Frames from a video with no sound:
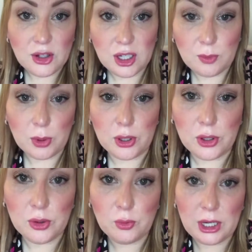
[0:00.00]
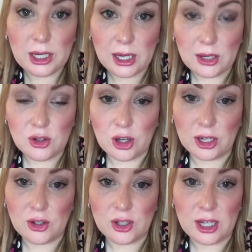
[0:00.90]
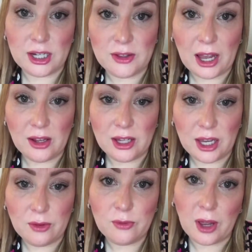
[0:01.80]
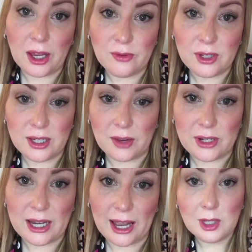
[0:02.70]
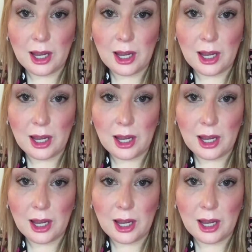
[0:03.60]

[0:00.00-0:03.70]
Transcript: She's put 3 injections in, and that'll take 5 to 7